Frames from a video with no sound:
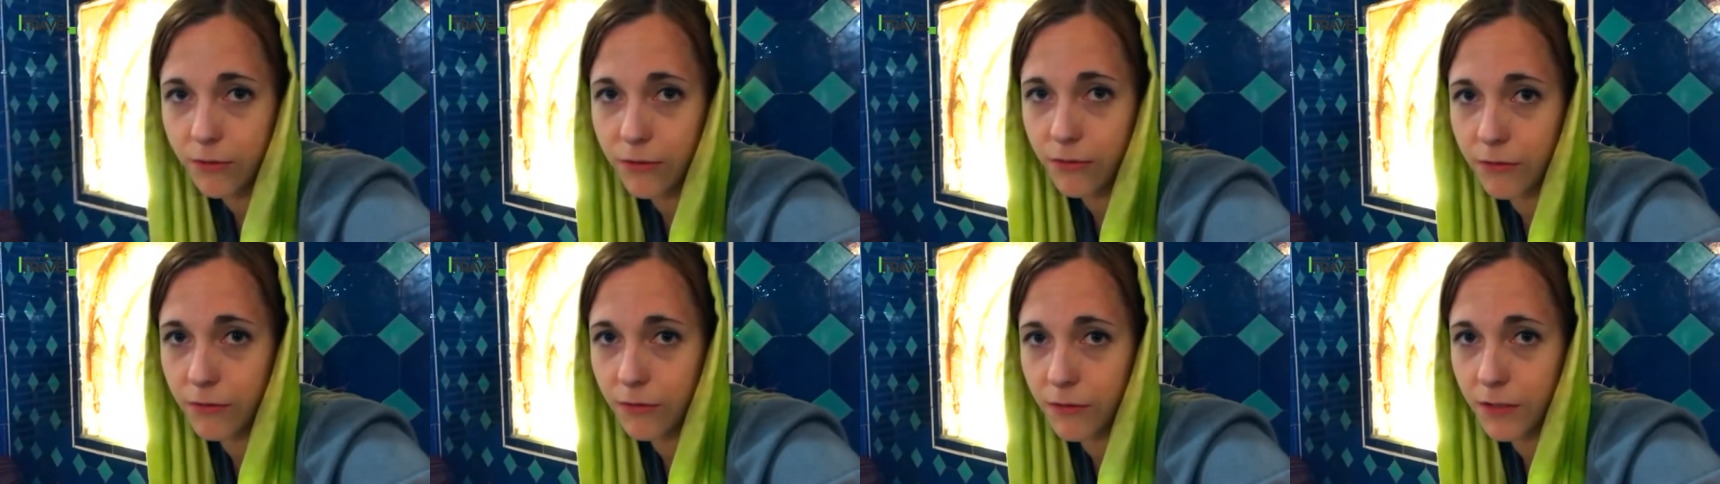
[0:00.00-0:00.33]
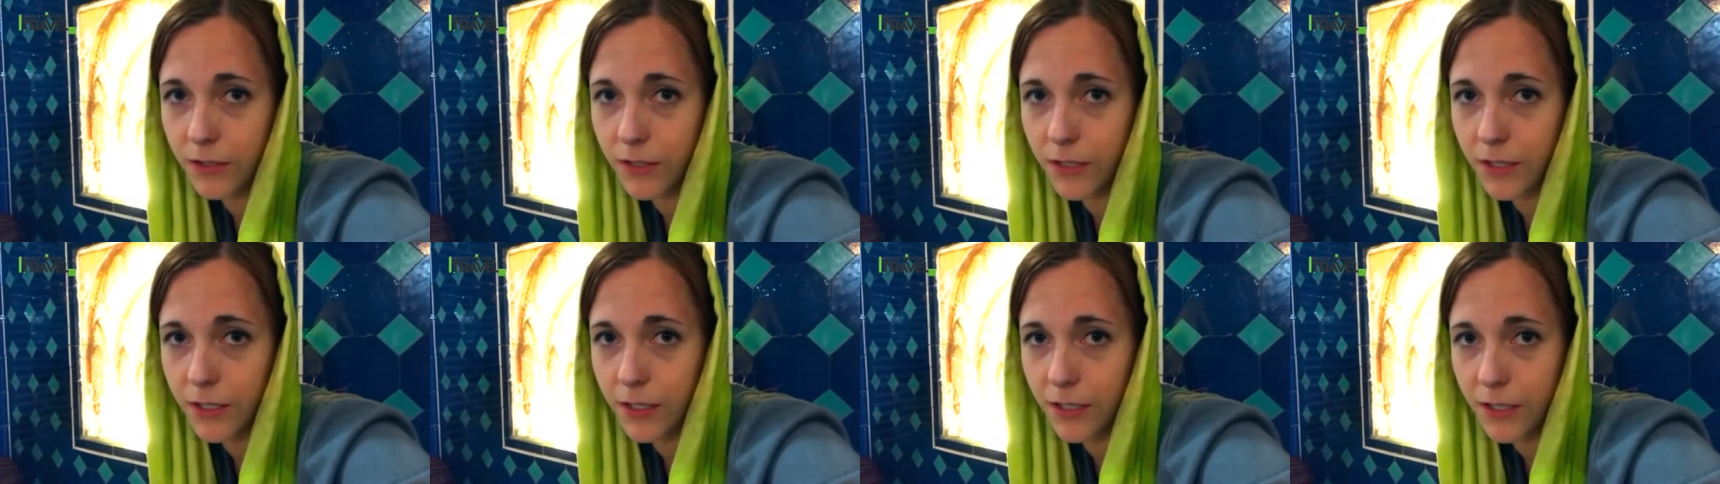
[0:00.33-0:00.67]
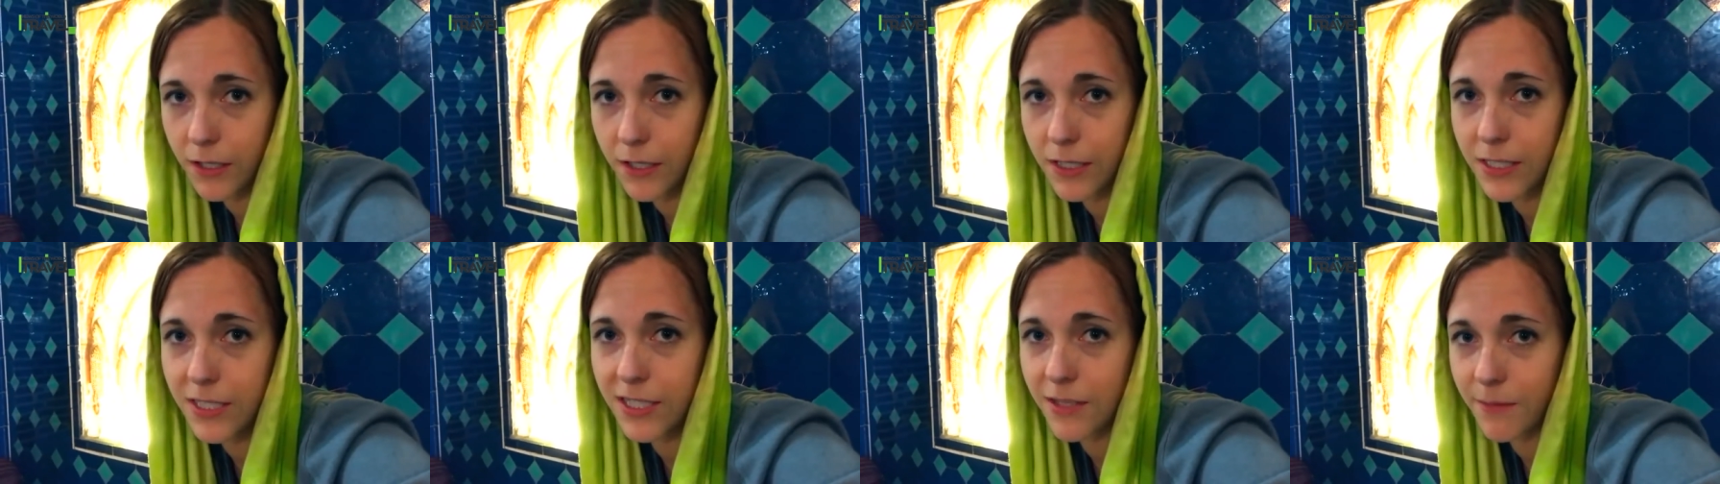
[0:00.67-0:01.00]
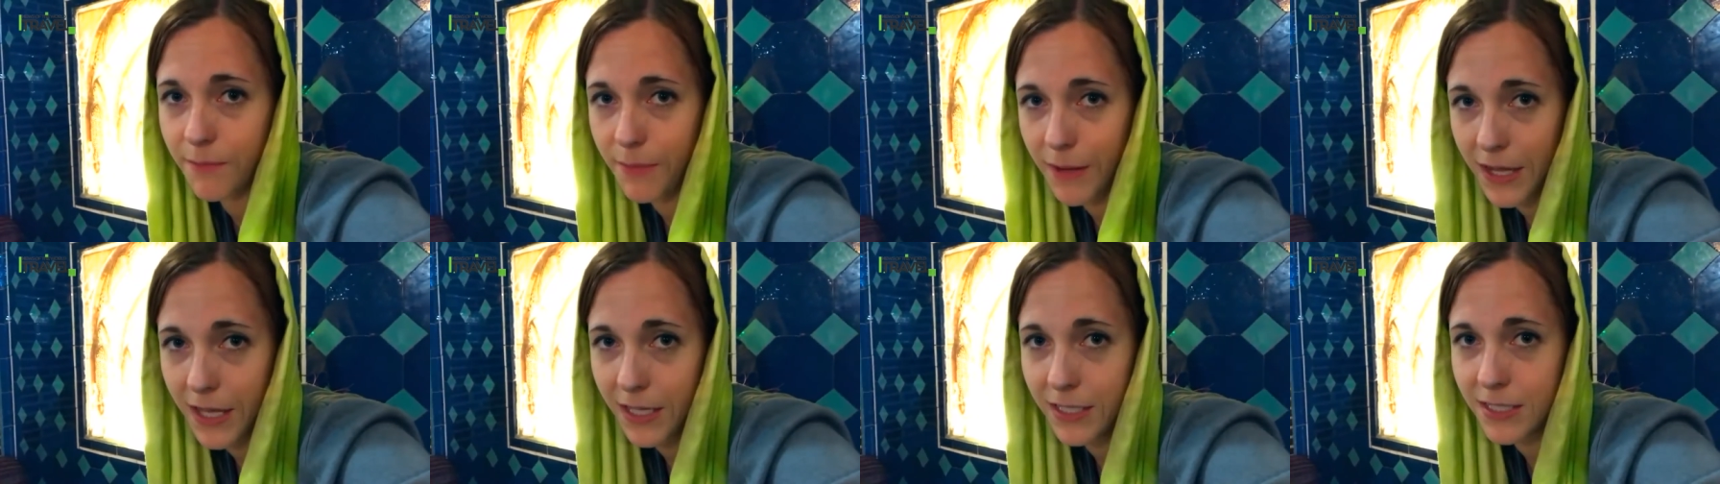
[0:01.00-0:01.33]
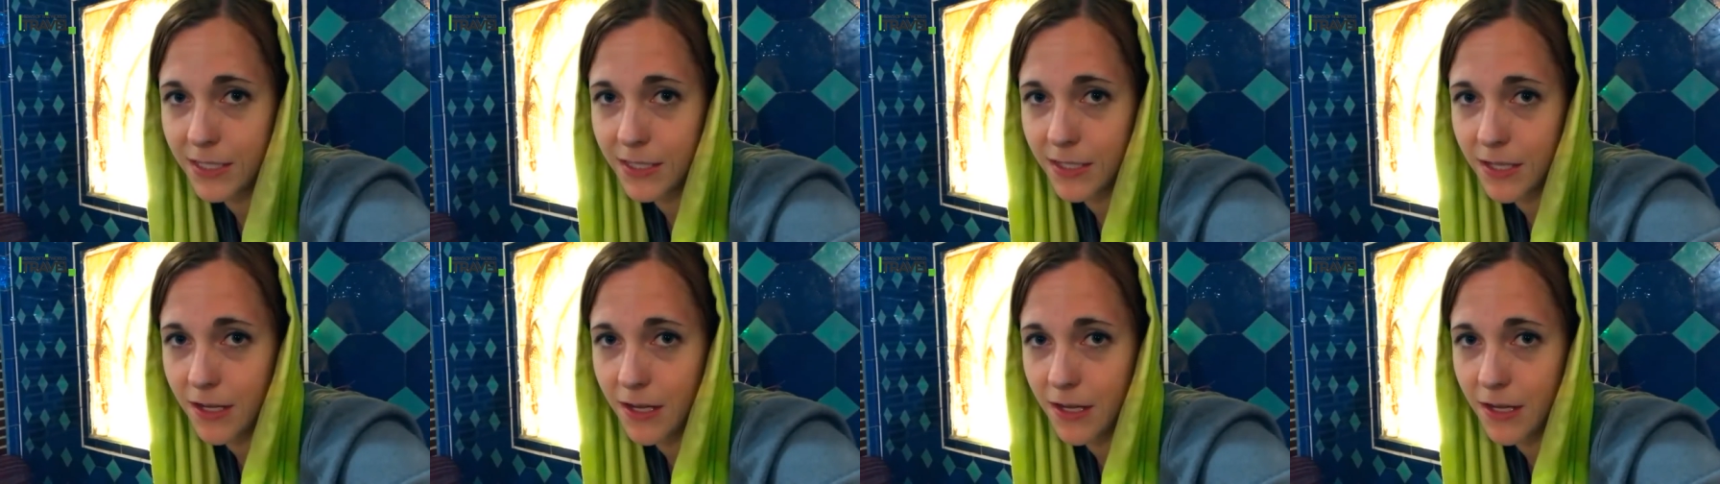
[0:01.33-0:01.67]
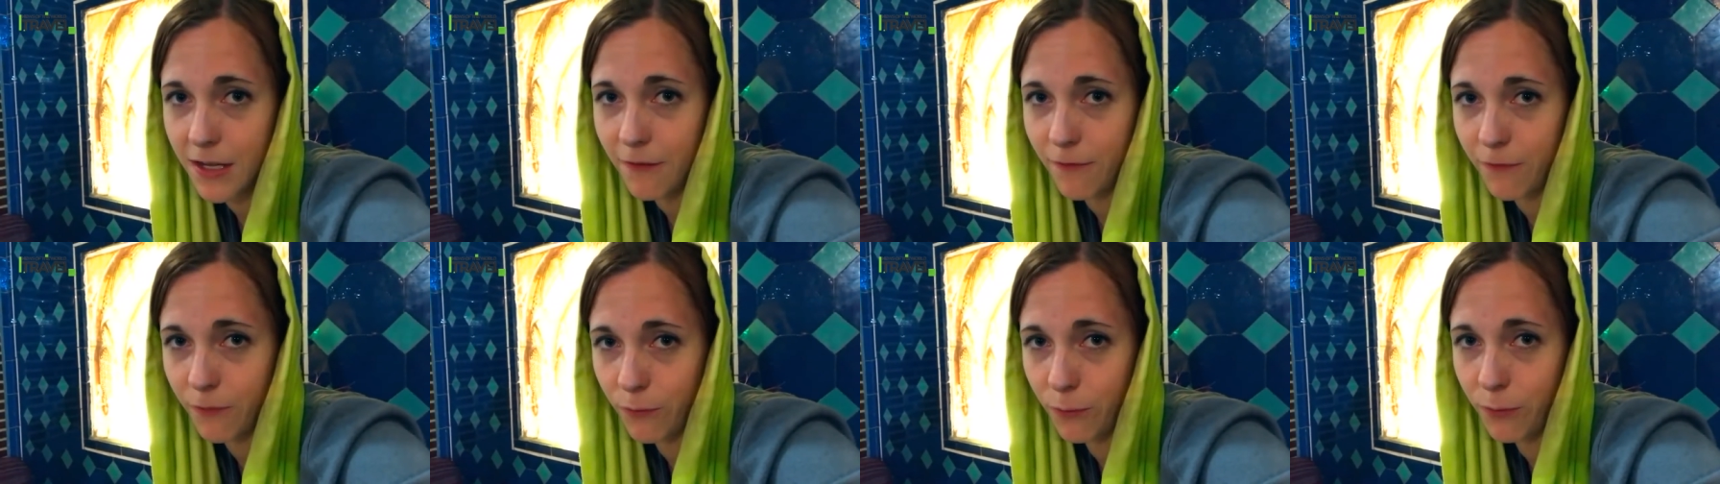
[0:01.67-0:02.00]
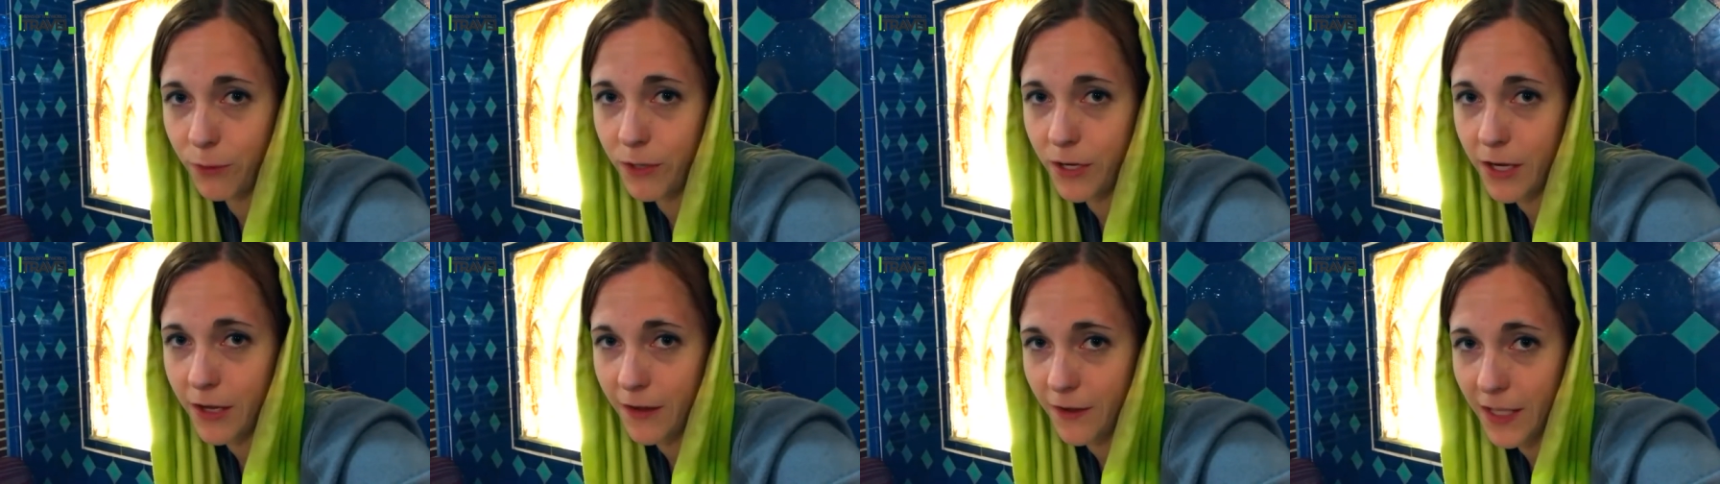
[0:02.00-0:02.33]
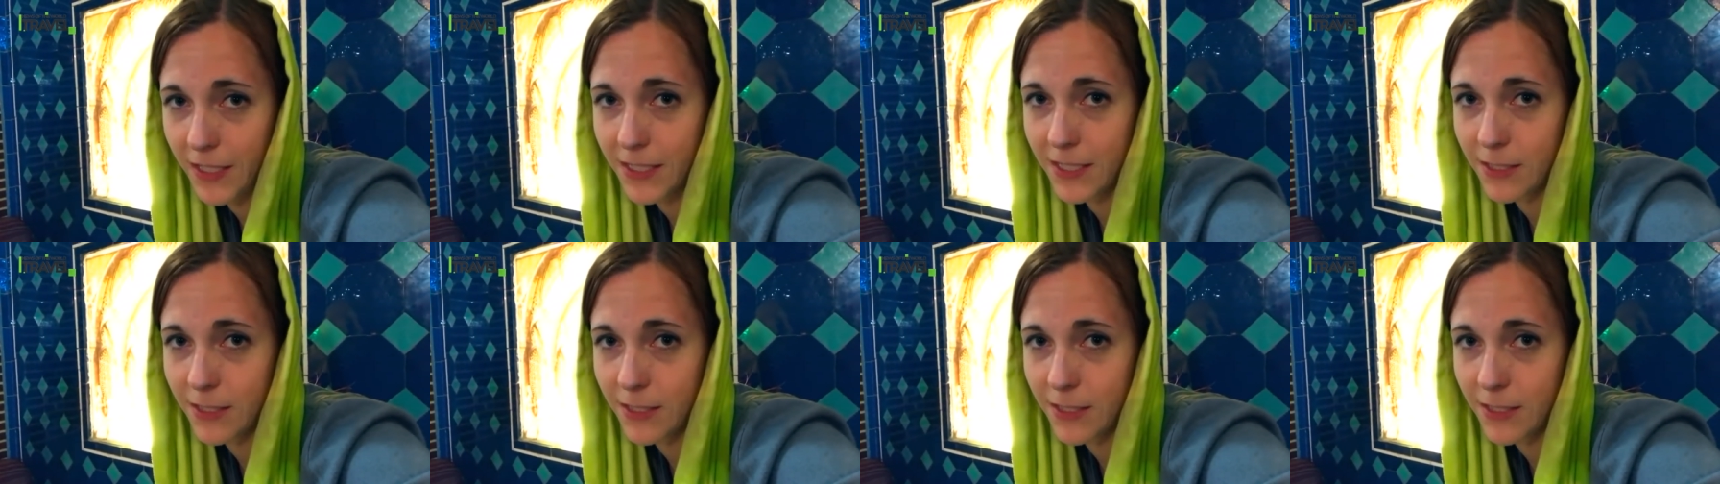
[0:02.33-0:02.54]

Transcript: so it's the best food I